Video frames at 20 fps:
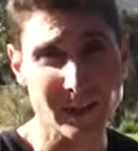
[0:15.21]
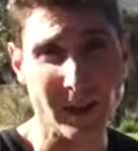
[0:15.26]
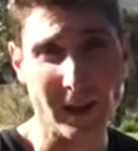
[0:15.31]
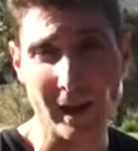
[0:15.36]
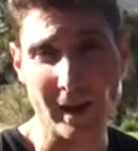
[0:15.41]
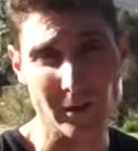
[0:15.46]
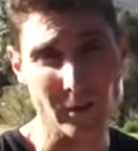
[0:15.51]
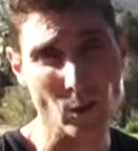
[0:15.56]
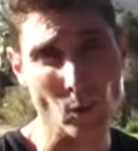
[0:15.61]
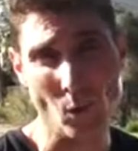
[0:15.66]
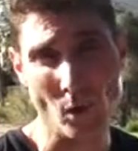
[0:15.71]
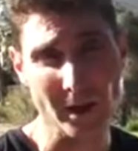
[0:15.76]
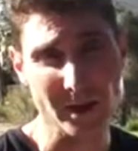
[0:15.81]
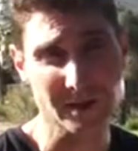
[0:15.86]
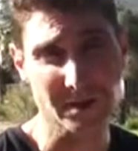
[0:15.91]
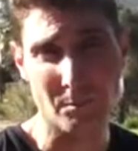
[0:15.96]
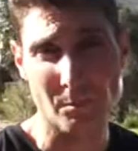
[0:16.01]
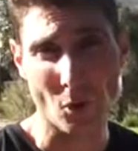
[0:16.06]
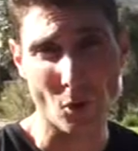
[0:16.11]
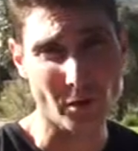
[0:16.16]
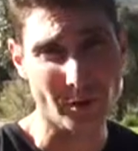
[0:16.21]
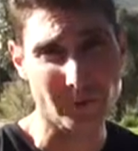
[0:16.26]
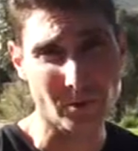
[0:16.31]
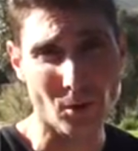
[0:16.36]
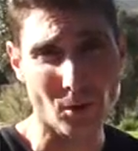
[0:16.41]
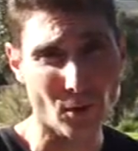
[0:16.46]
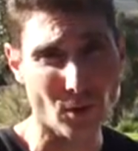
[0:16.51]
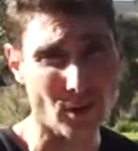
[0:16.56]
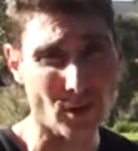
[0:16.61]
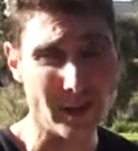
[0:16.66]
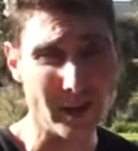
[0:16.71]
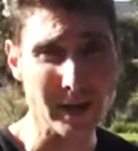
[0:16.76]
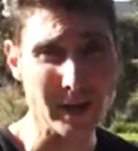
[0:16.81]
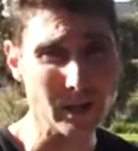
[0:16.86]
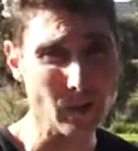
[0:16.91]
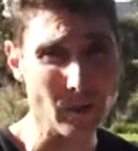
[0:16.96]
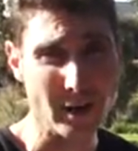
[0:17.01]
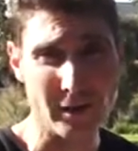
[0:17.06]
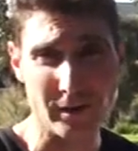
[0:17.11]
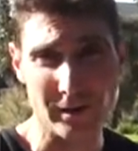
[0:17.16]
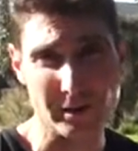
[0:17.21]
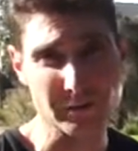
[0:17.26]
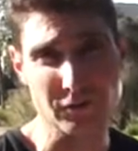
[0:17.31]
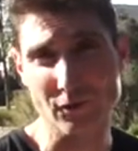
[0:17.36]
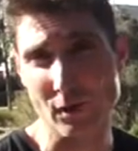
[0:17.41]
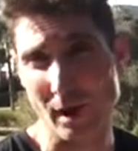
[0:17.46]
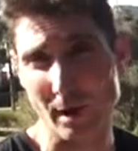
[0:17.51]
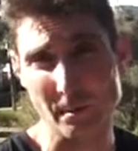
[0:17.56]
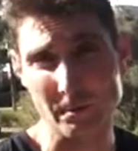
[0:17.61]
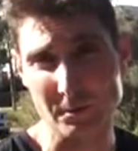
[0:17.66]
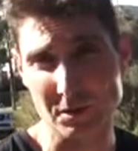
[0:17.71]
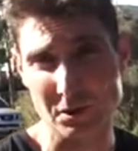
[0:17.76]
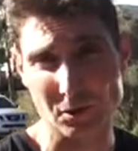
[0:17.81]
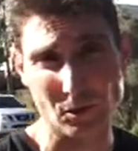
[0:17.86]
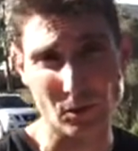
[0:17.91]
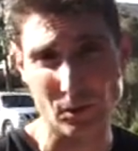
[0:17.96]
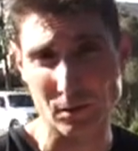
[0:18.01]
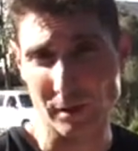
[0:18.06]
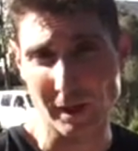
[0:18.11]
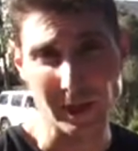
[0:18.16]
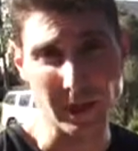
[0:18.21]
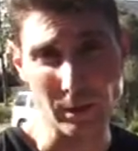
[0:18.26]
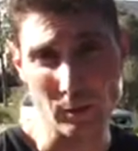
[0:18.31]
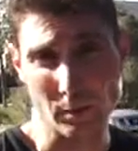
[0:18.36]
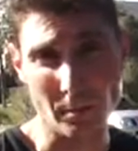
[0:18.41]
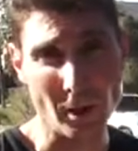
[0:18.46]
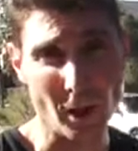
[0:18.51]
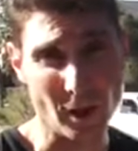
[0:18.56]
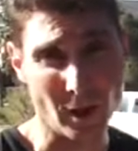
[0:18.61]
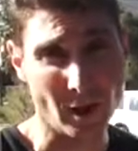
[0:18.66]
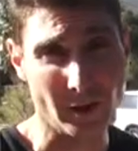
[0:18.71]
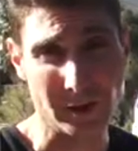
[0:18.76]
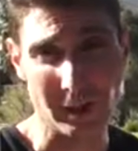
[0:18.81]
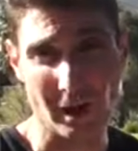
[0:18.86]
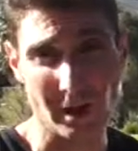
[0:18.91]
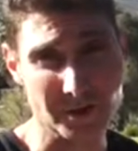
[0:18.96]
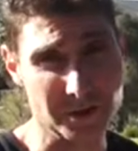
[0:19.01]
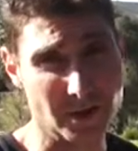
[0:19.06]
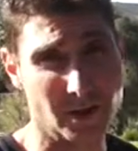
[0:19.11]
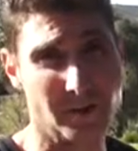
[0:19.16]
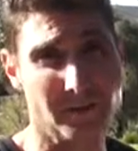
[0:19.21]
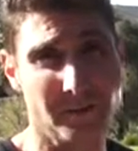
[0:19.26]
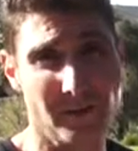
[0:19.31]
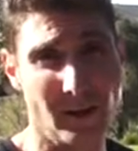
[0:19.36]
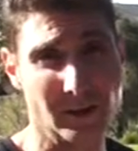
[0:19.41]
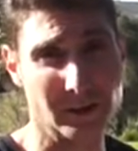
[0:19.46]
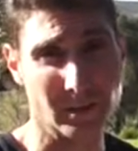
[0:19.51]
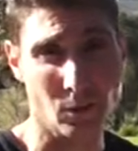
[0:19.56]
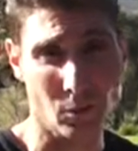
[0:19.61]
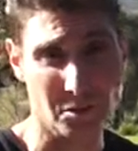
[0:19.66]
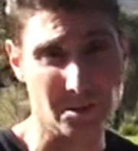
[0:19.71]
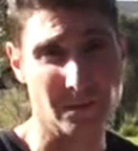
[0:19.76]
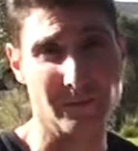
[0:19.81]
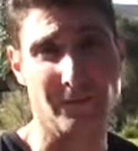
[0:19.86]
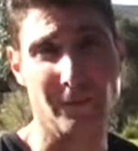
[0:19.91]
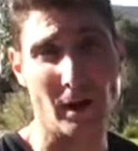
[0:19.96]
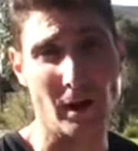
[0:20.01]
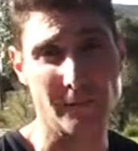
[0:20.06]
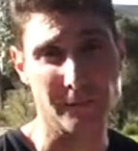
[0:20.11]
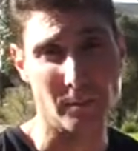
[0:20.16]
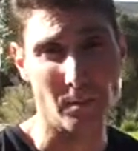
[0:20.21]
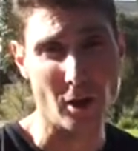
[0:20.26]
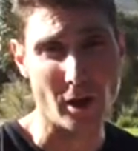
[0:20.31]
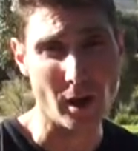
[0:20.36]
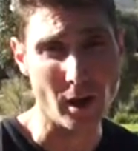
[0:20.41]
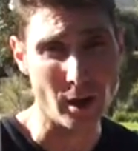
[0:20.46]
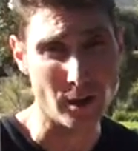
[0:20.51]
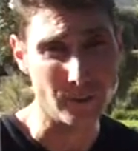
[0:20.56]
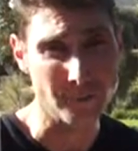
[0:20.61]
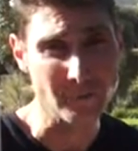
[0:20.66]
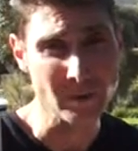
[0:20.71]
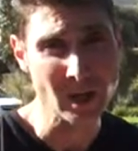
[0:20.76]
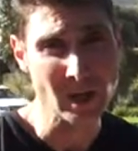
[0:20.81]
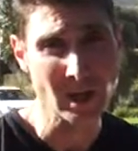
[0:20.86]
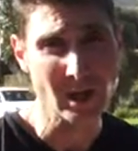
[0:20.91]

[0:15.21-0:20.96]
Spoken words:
out-of-the-way spot or anywhere in drums or any remote location. In fact, it wasn't far from my home.